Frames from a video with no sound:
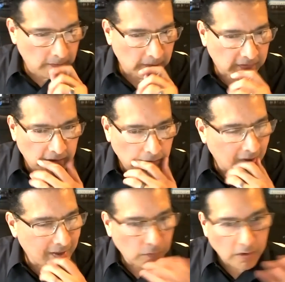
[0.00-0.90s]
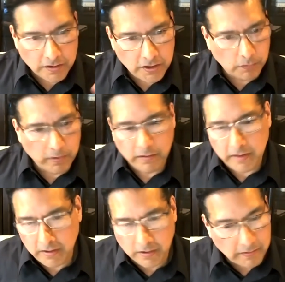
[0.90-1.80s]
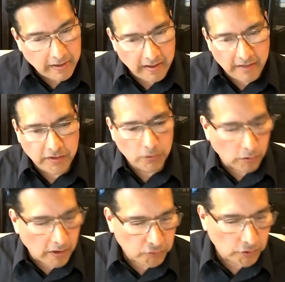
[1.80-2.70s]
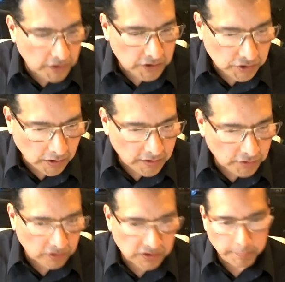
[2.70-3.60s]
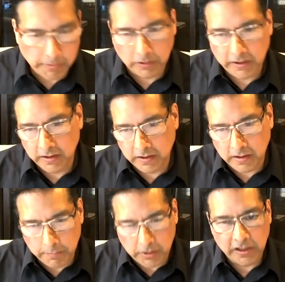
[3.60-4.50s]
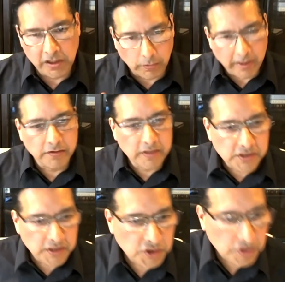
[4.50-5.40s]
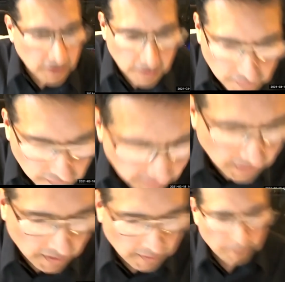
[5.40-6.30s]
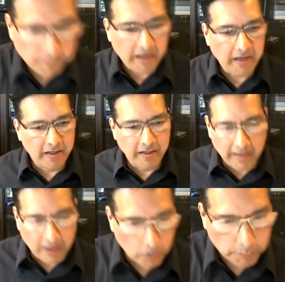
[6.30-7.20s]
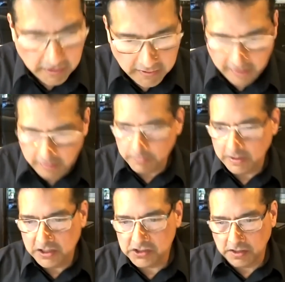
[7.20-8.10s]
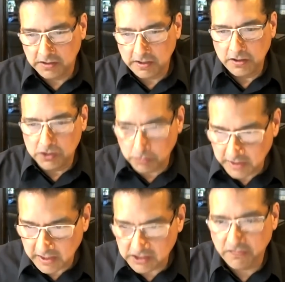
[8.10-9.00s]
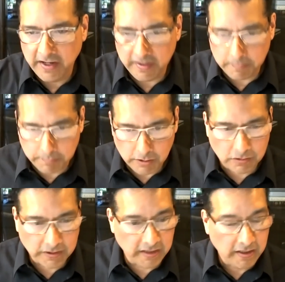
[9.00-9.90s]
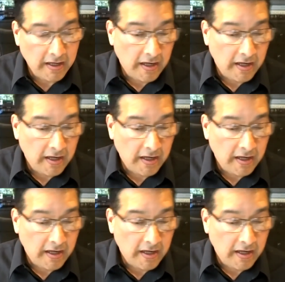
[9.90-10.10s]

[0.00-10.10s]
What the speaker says: Okay, great. Well, I think we're off to a good start in terms of building community around this issue here. And I hope that community just continues to intensify and build and